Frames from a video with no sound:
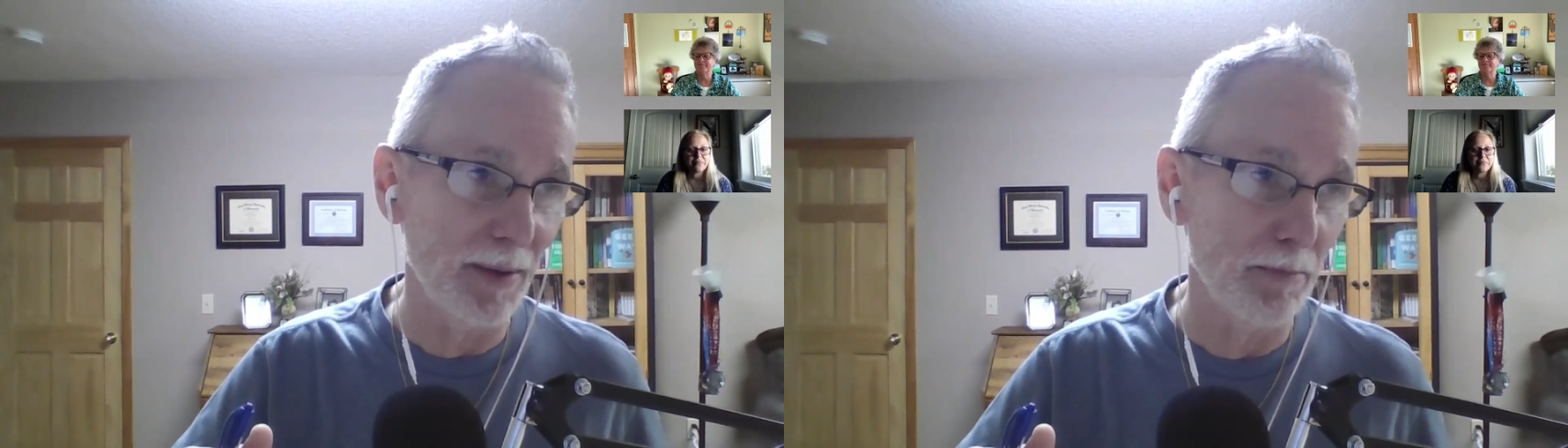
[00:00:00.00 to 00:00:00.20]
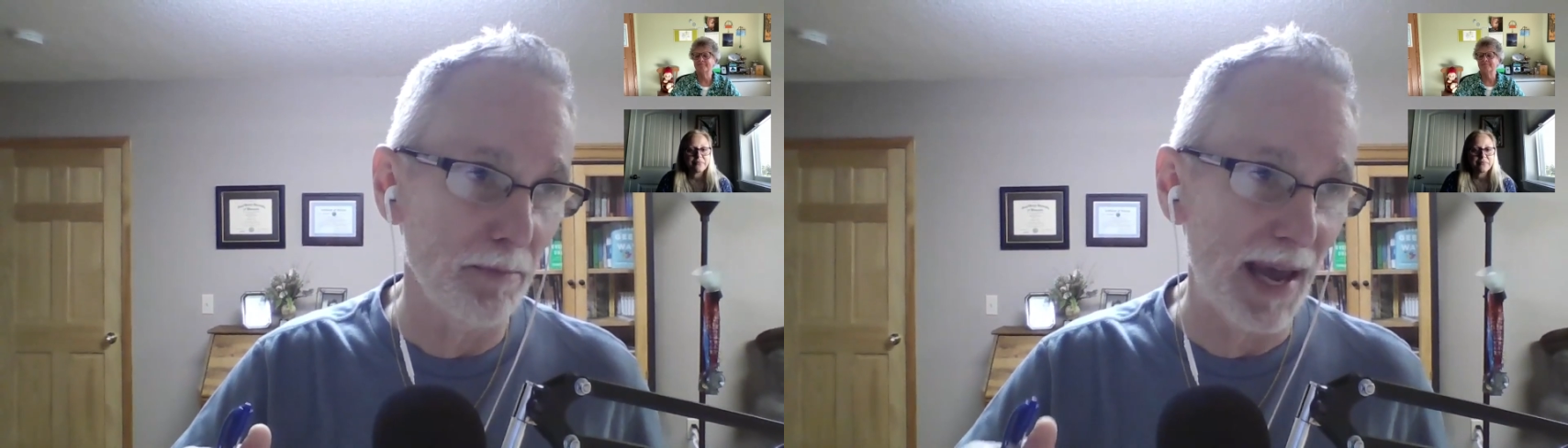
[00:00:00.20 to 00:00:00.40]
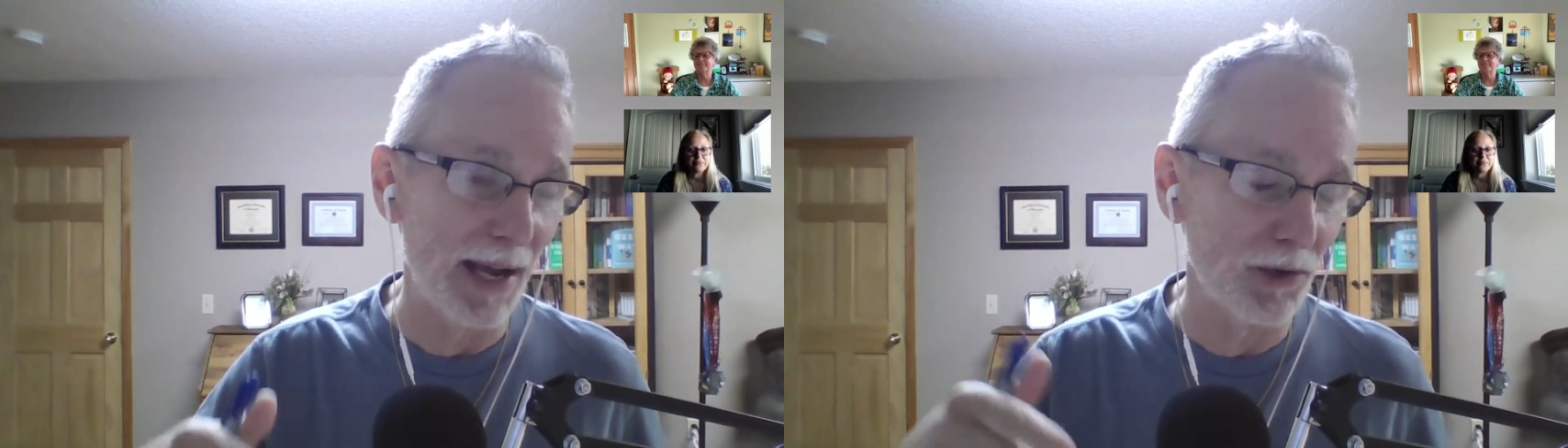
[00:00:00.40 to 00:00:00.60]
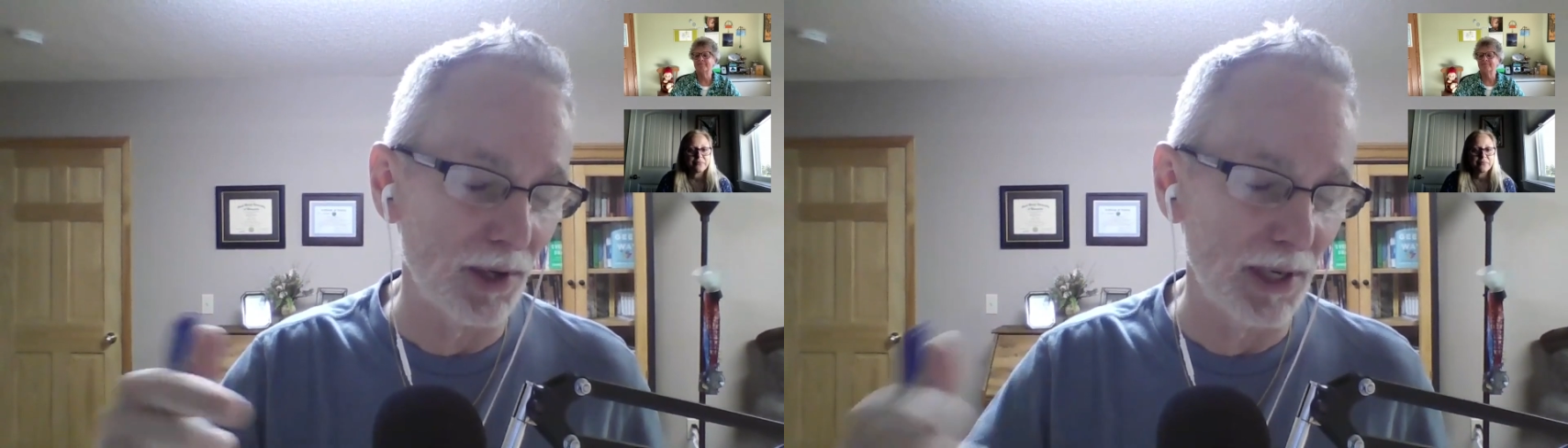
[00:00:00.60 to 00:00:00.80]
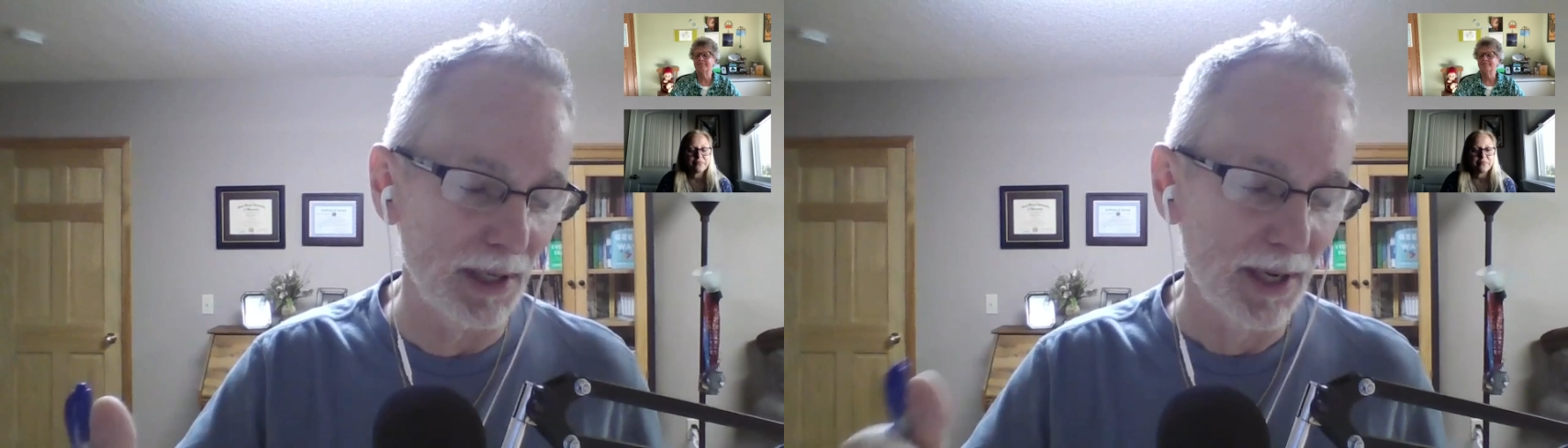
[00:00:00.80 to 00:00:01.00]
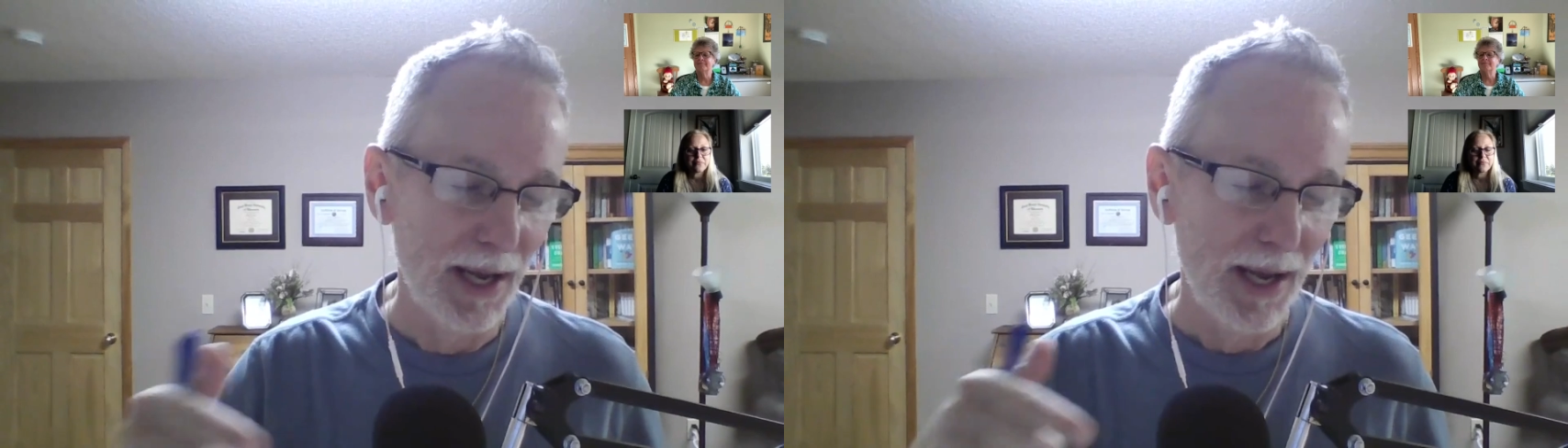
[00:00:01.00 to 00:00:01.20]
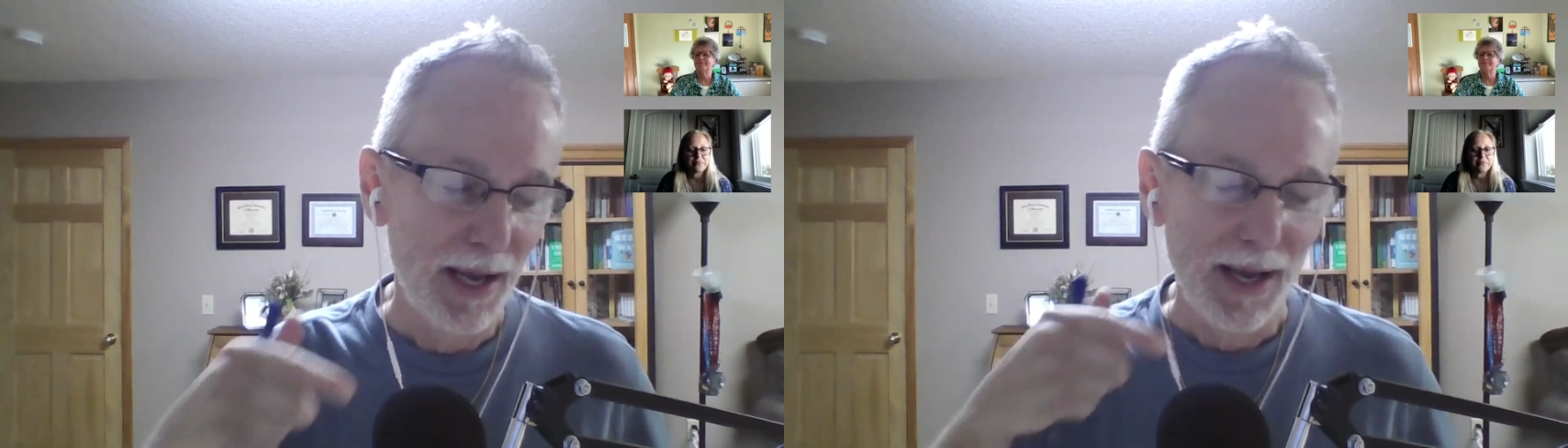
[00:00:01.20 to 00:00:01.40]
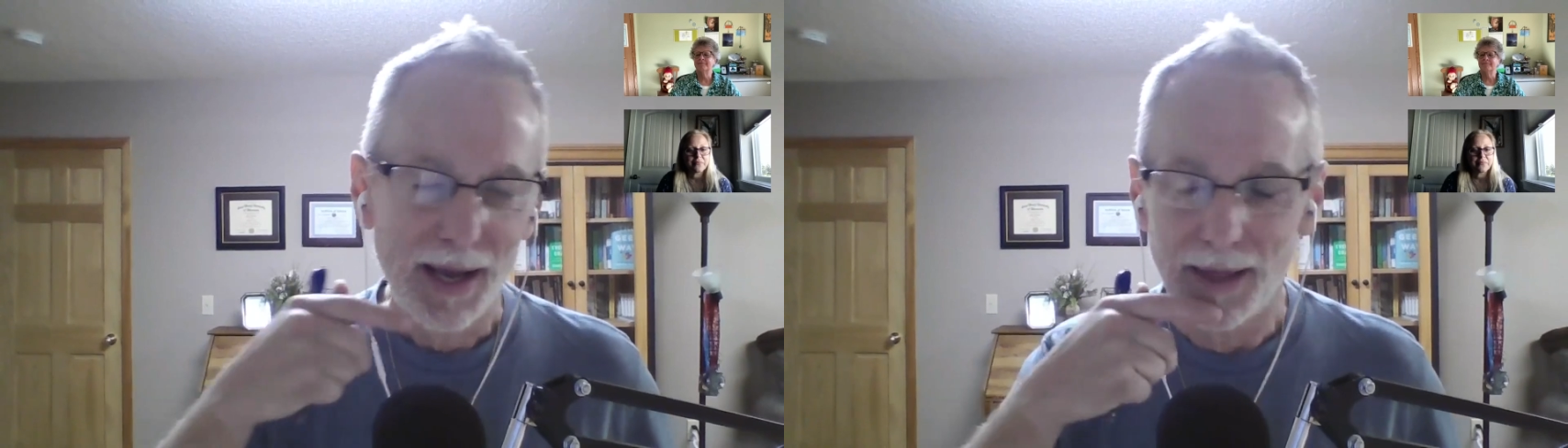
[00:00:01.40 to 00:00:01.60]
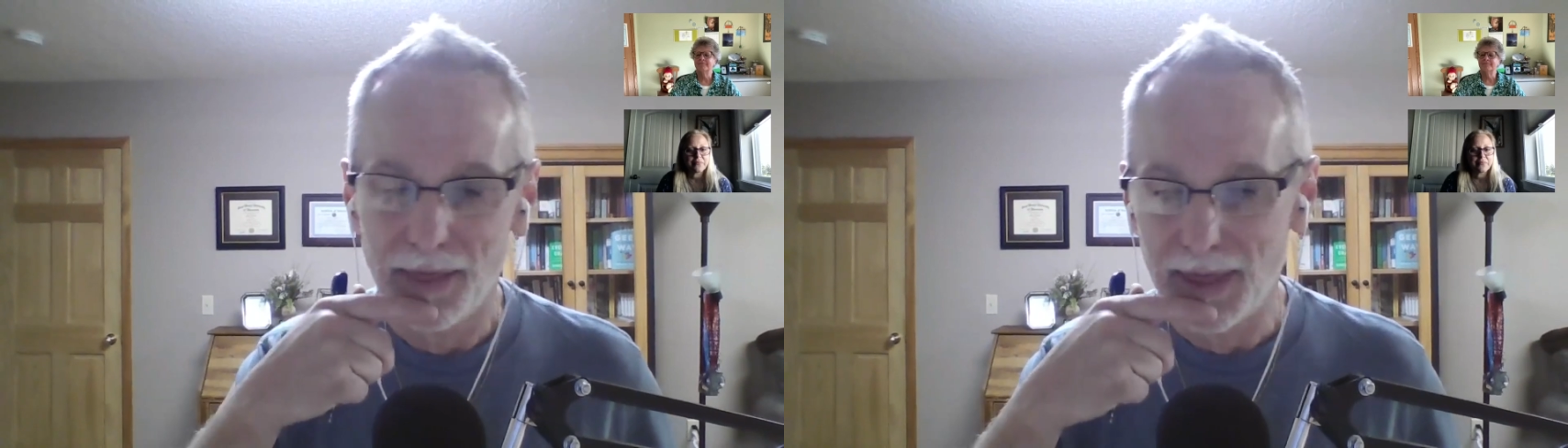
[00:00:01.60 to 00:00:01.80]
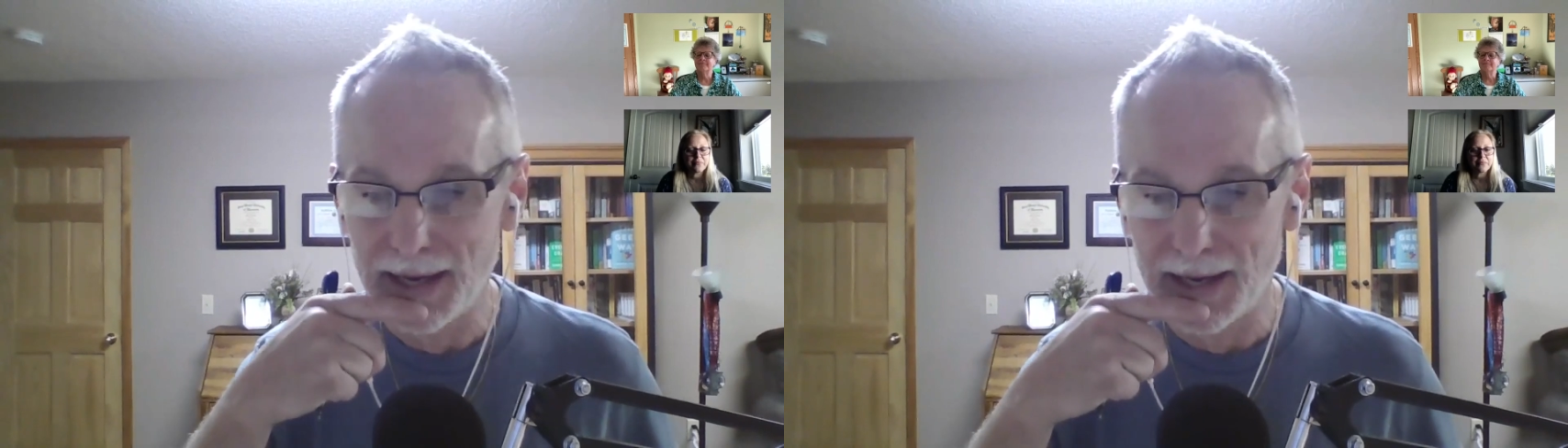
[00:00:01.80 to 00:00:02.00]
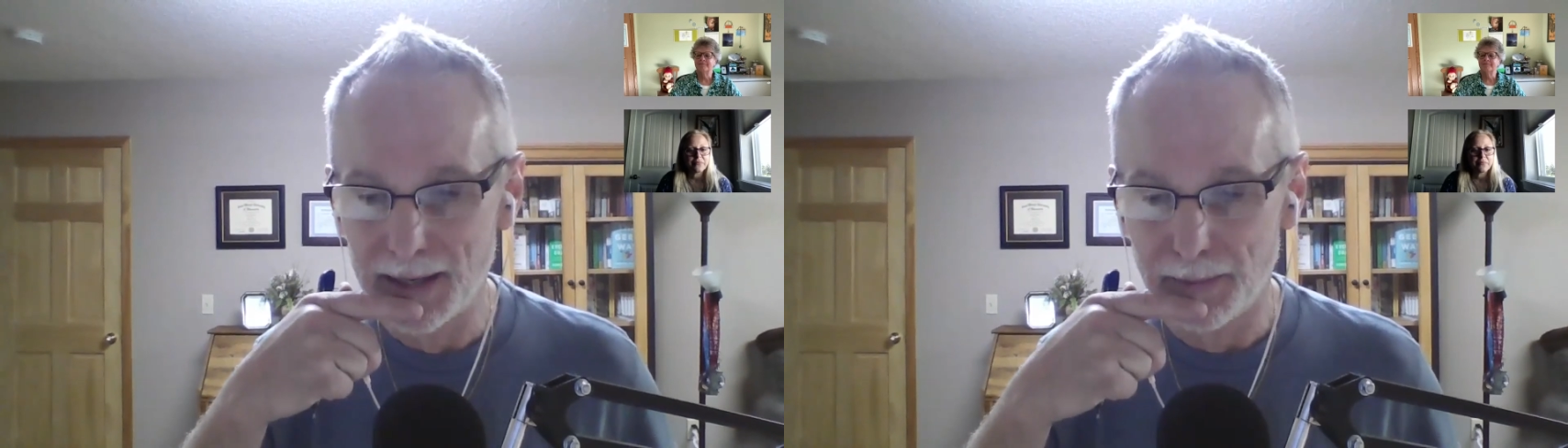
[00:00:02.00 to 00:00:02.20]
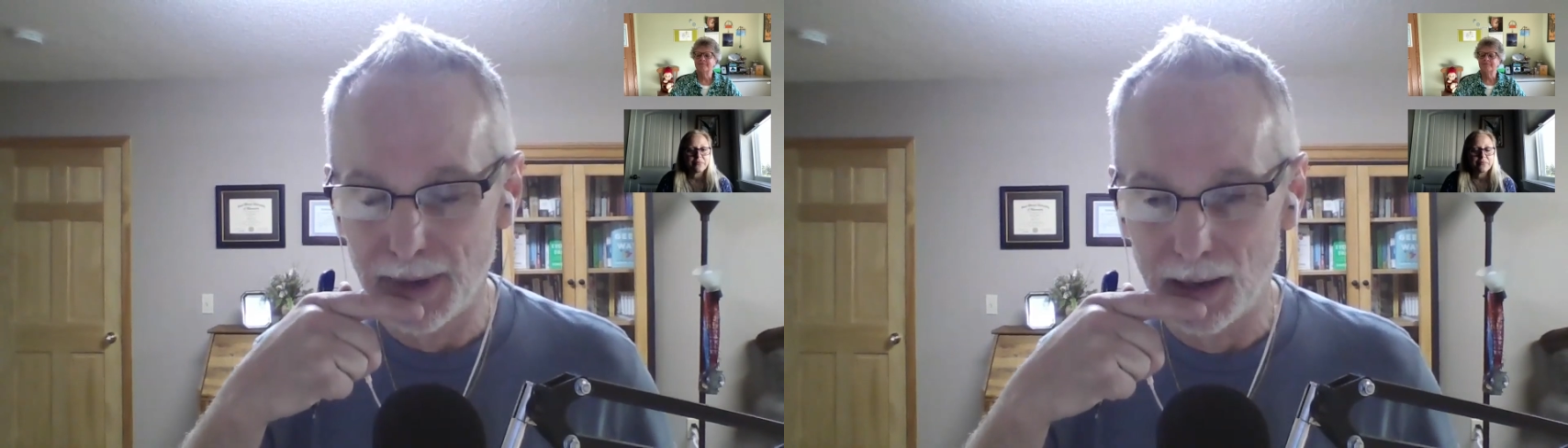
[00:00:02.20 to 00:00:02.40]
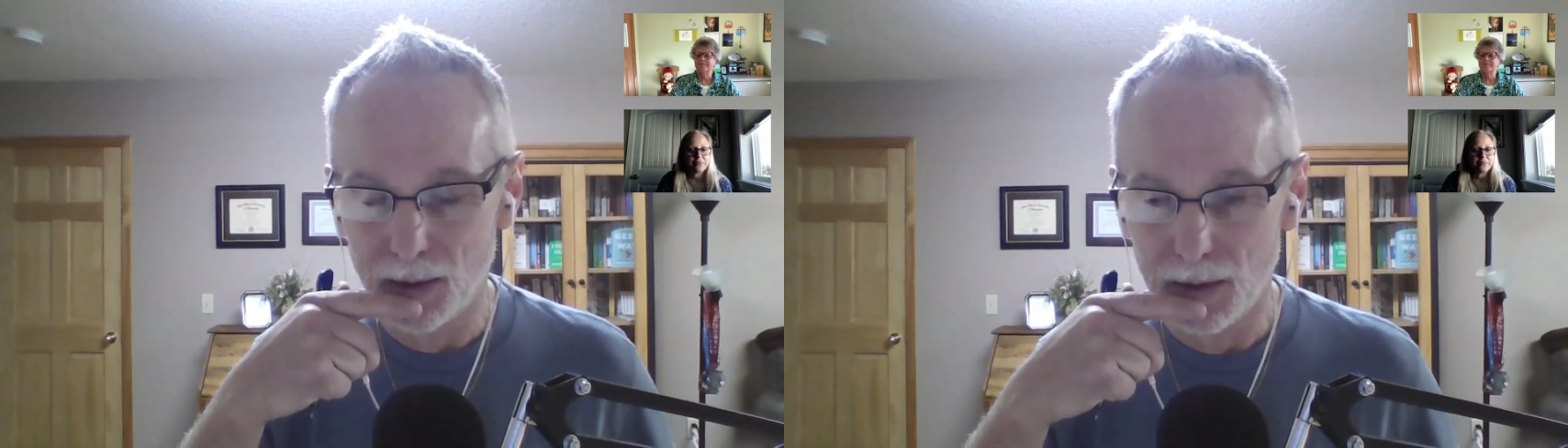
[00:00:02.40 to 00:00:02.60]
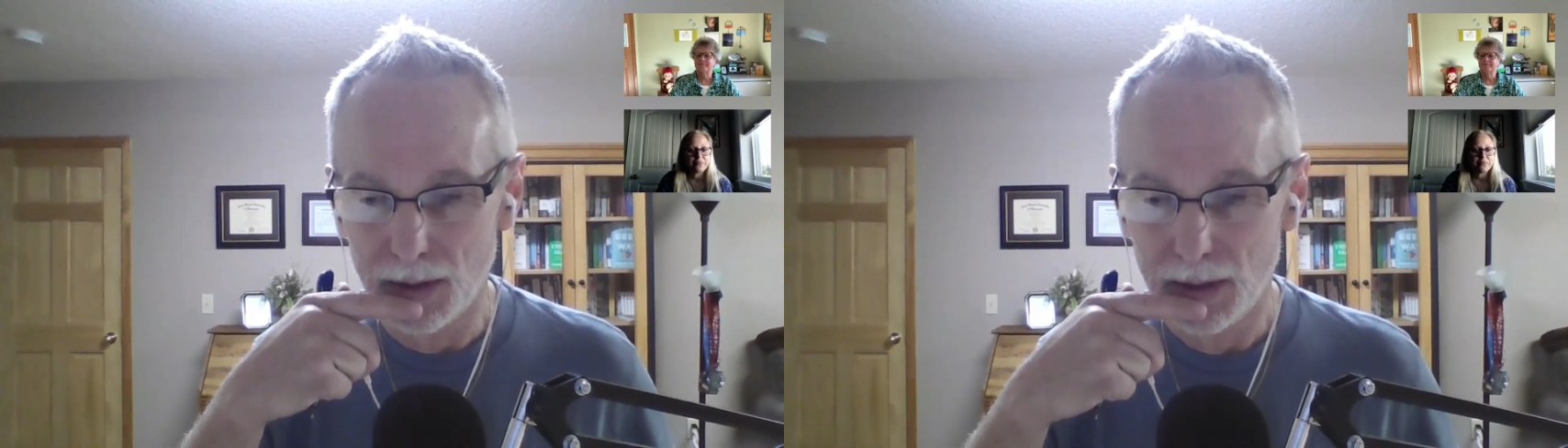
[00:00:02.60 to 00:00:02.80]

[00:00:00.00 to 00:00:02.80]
imagining and thinking about